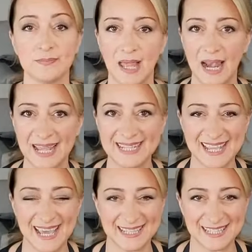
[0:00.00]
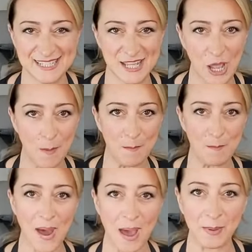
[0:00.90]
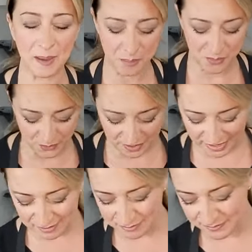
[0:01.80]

Let's add some pumpkin puree.